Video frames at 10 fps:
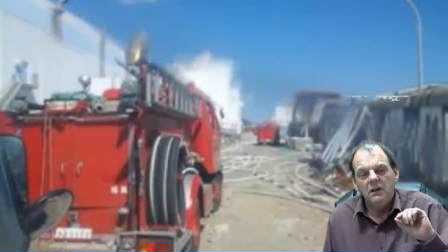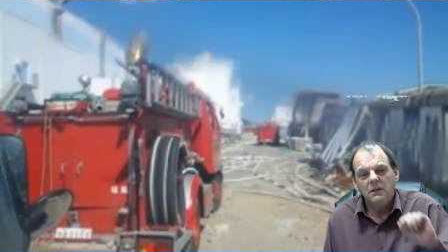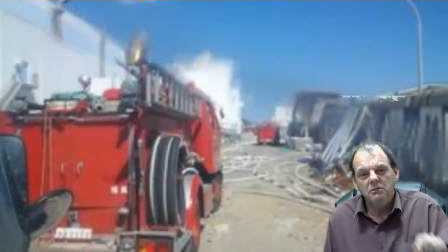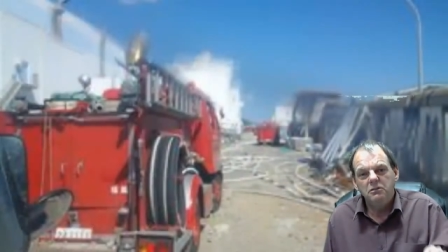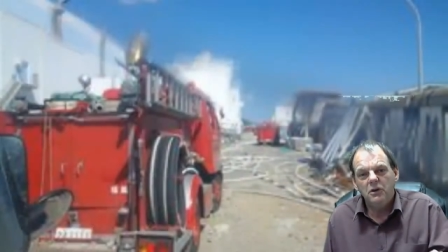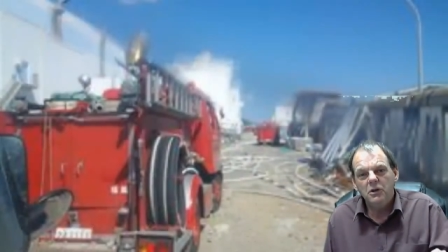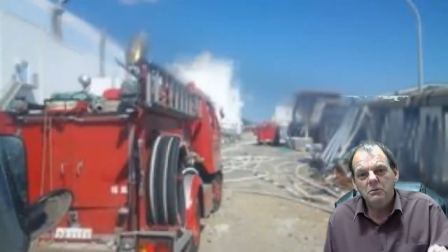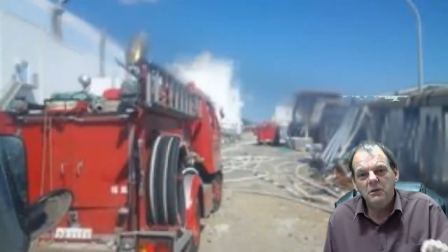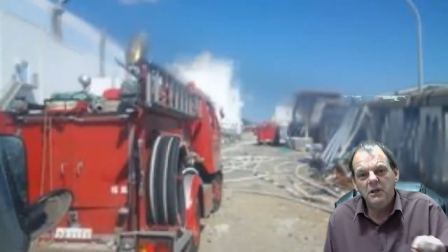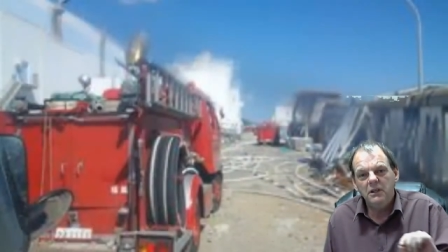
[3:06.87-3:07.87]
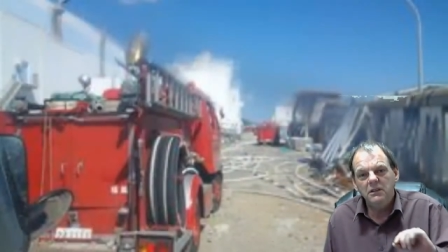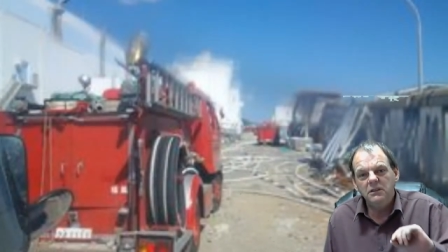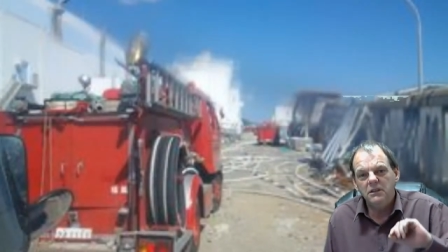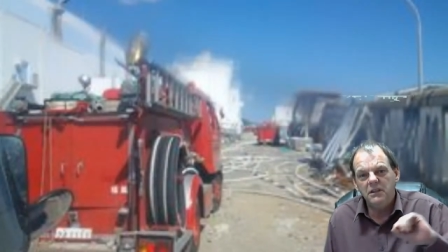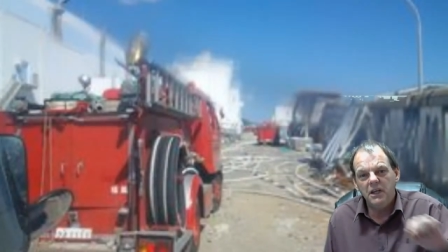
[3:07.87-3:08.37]
Uh, the
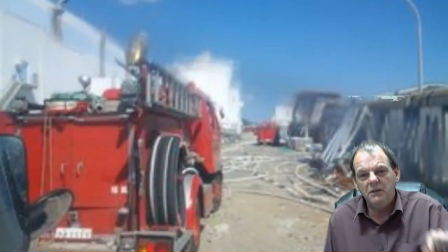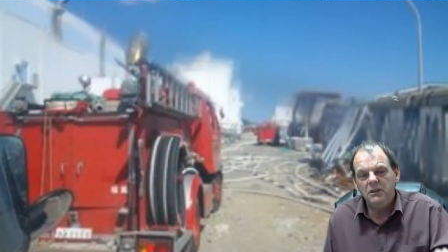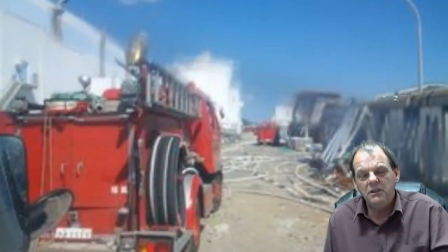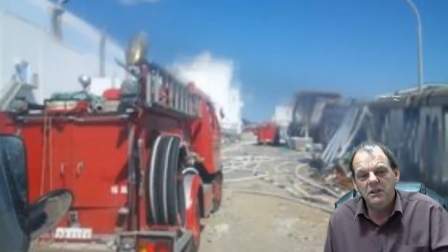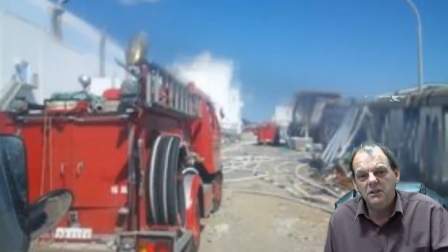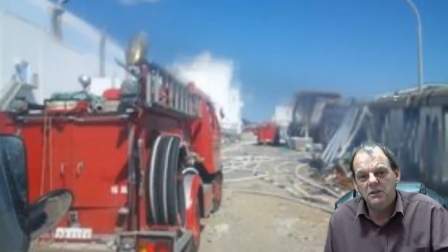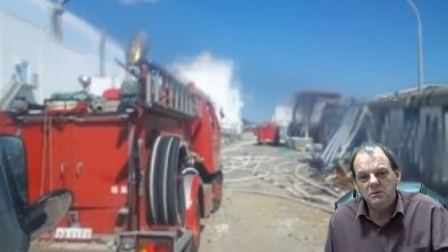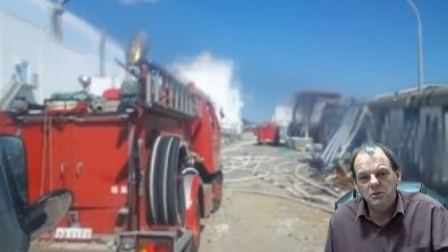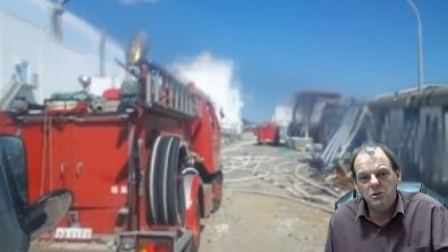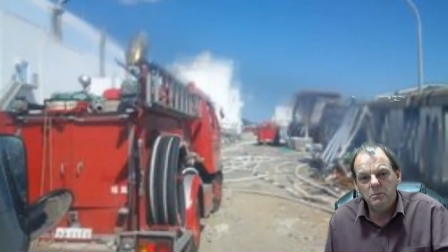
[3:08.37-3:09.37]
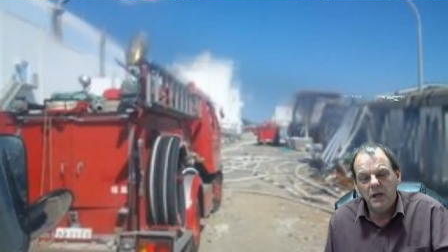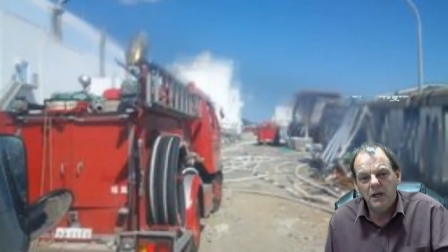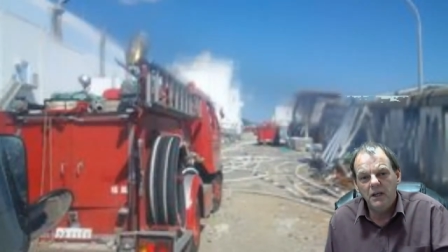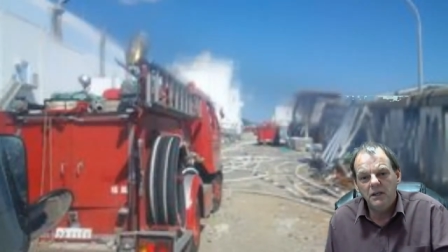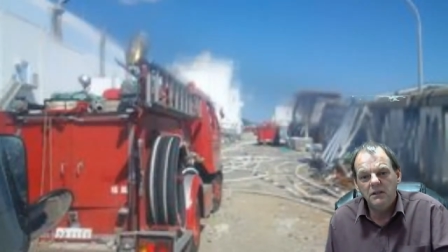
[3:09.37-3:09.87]
firemen, the Navy SEALs from
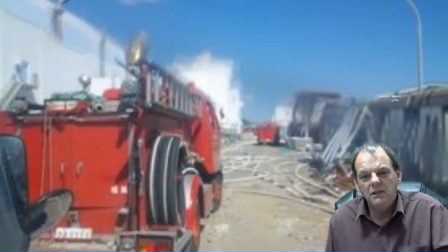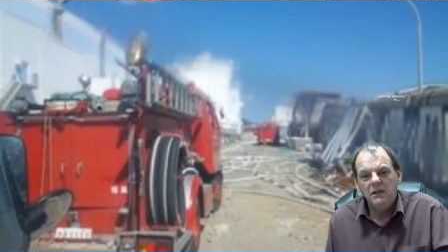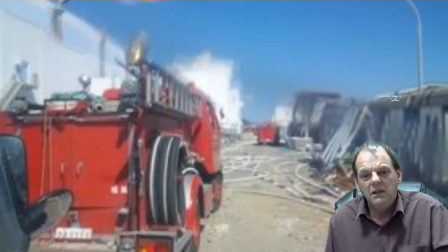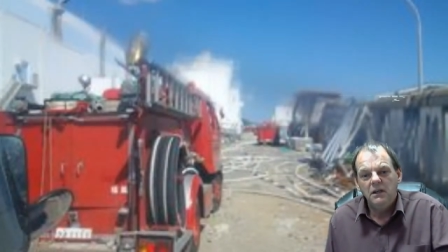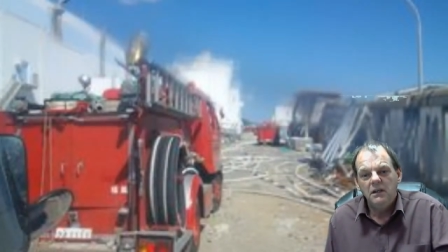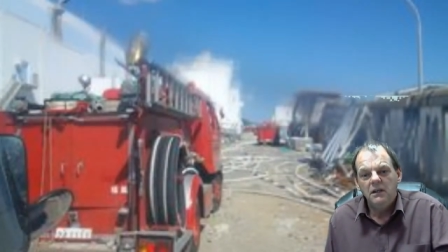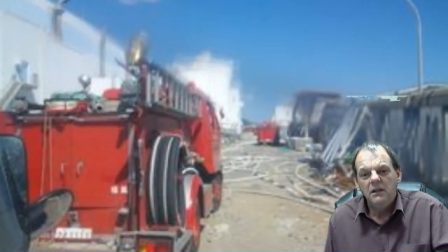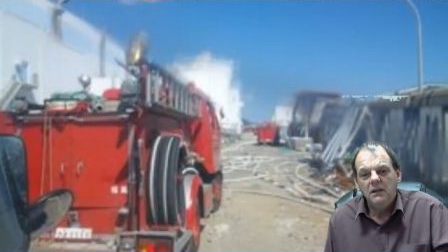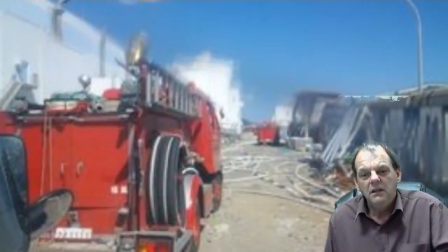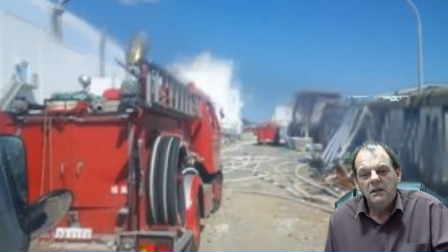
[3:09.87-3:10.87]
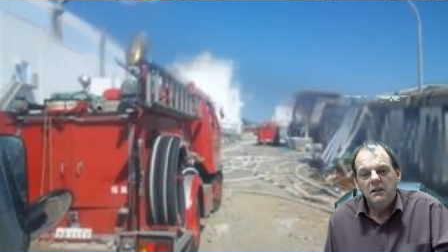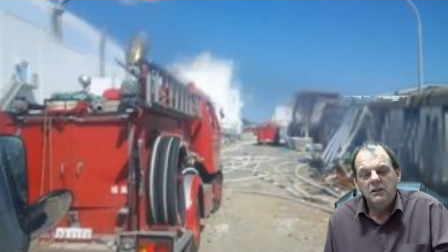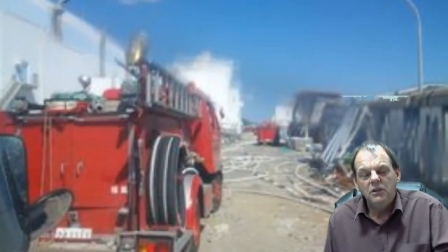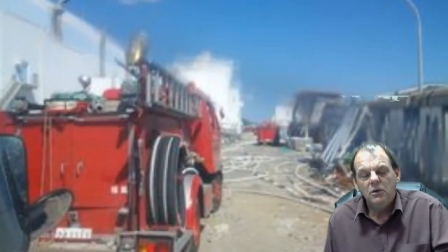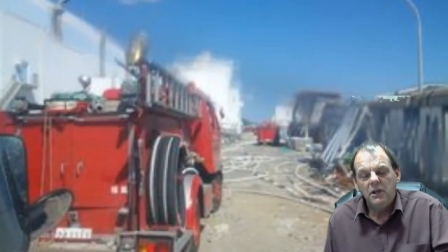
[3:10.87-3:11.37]
Japan,
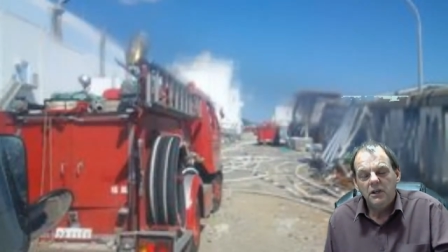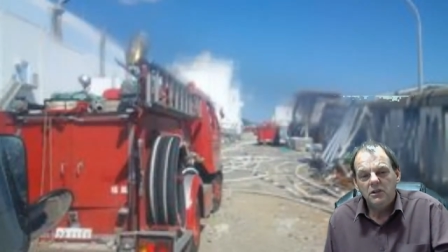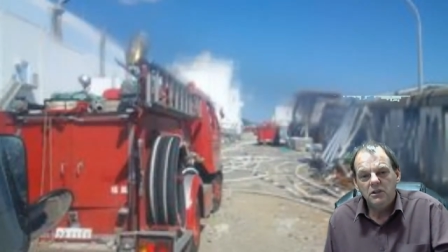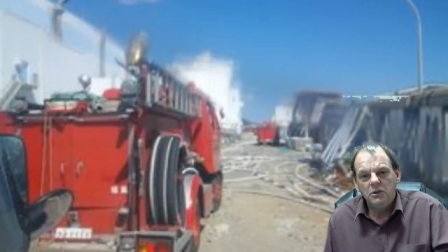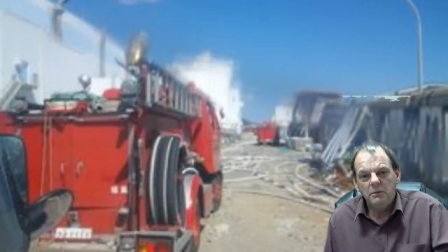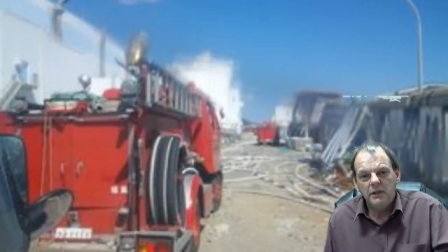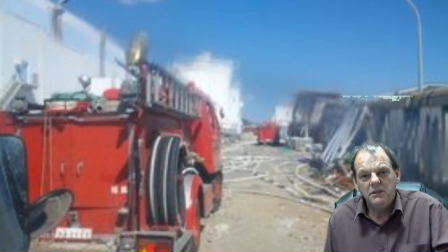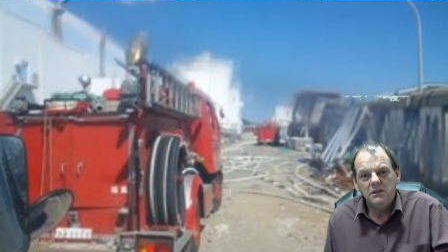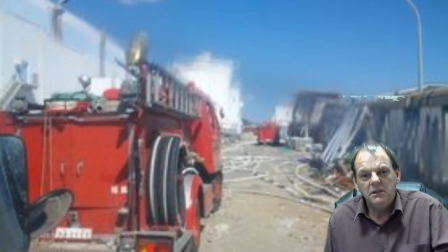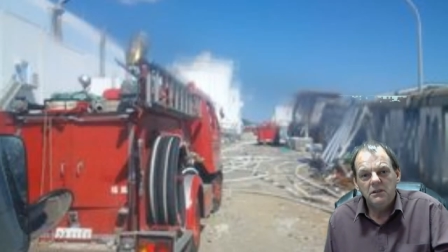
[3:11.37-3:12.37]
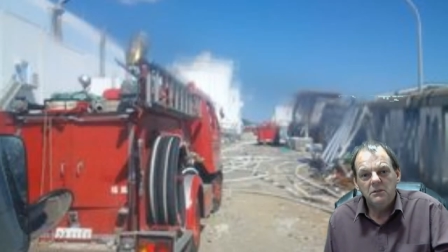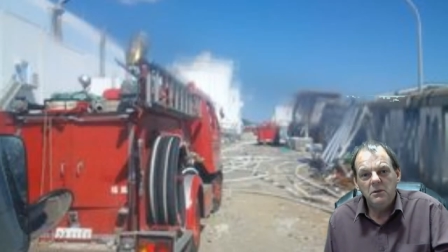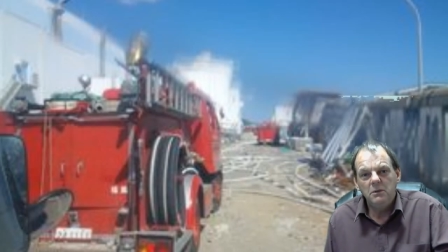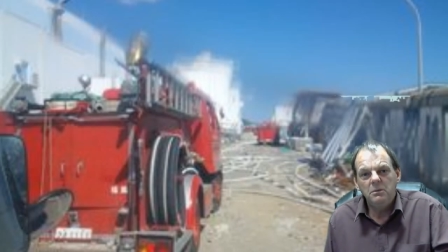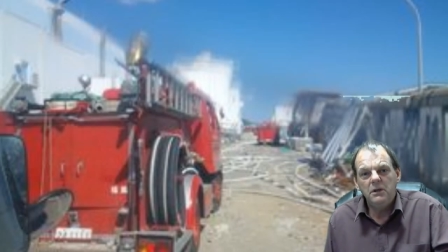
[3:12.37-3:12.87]
you know, they done their best. The
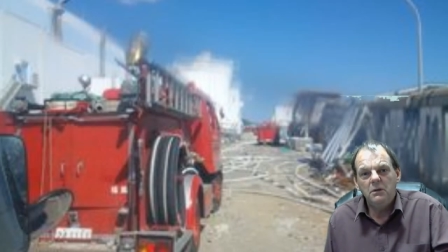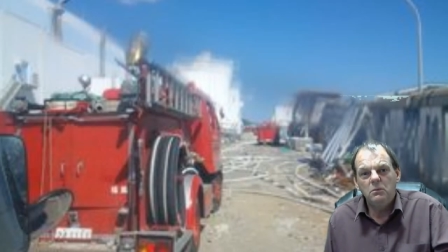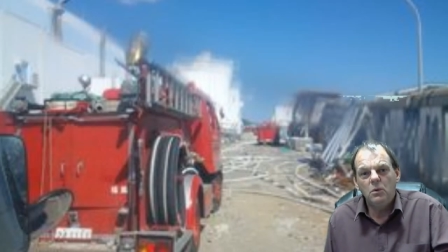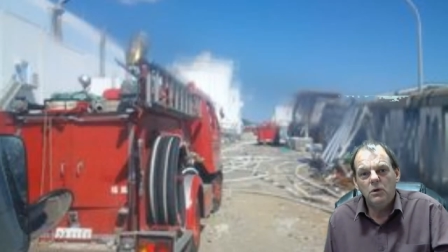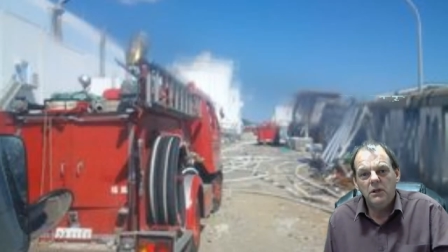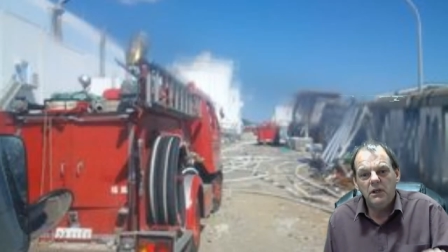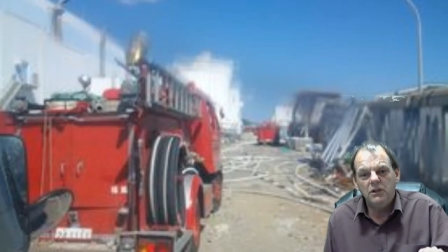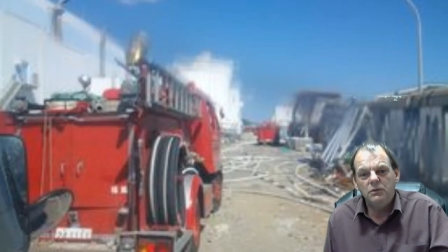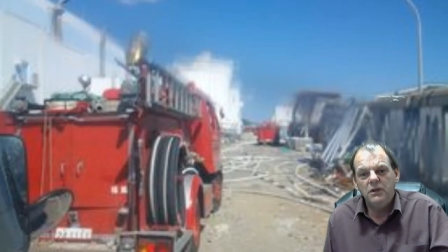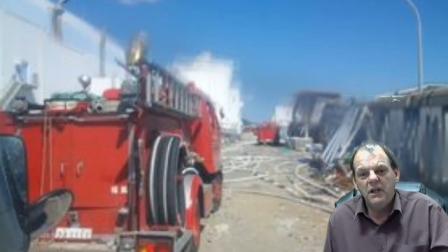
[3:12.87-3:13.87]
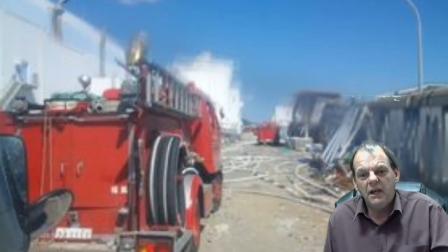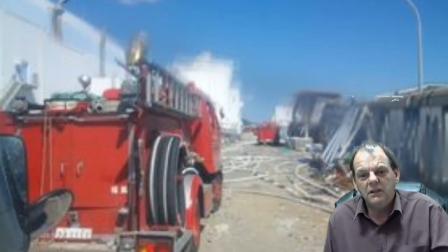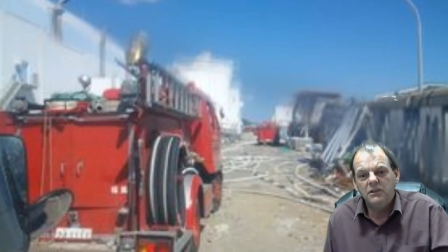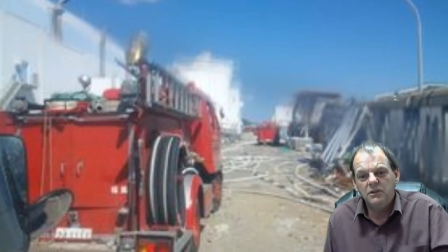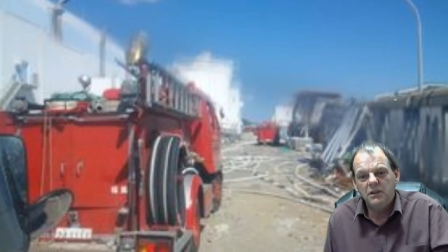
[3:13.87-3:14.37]
people that worked on the
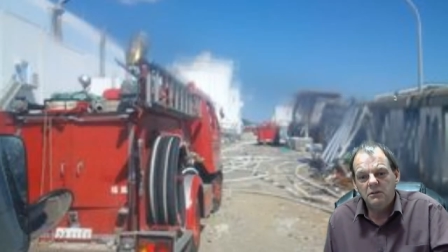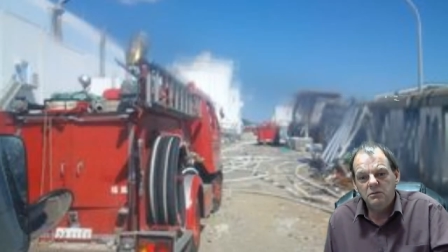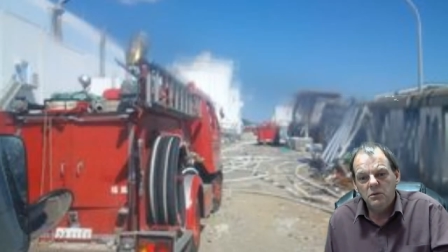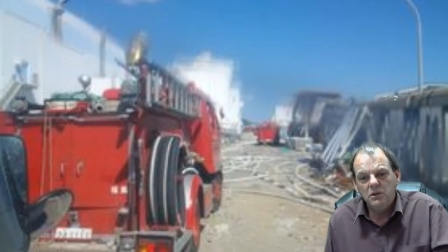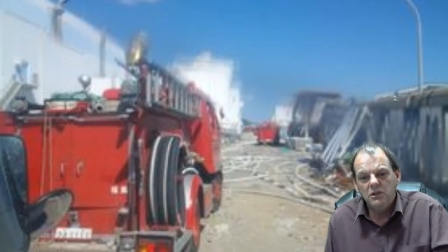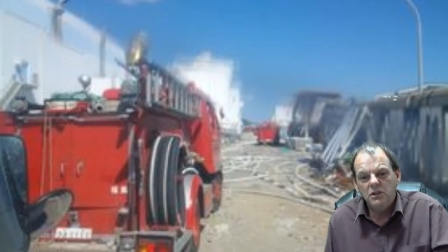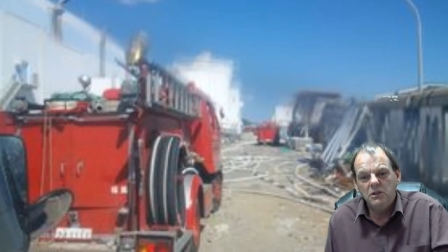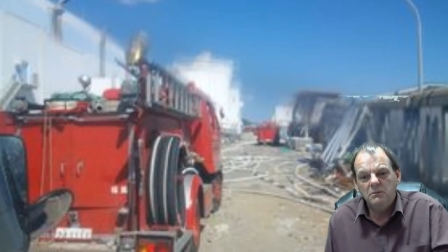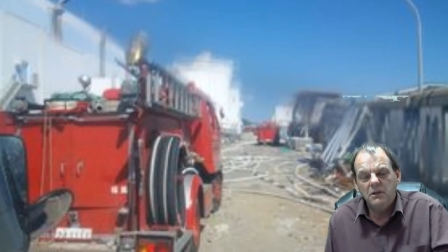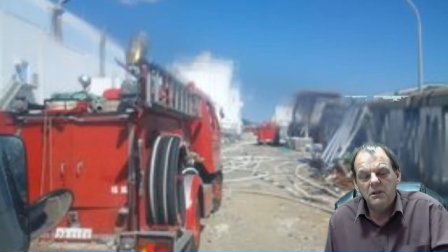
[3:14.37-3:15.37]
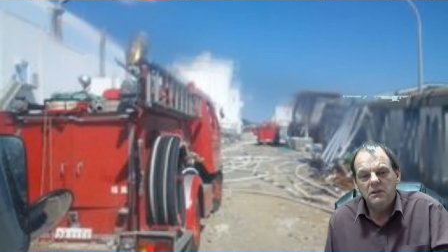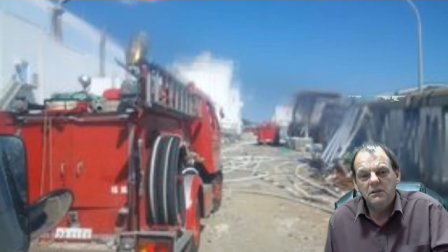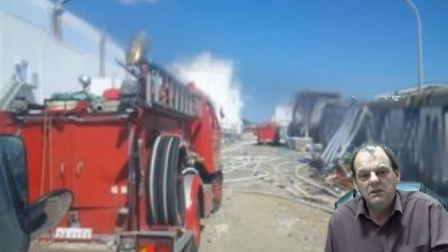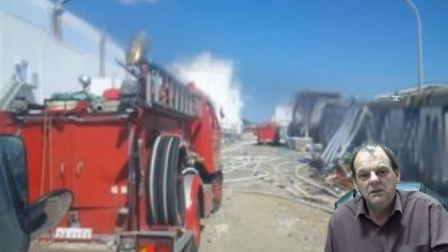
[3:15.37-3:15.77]
reactors at Fukushima,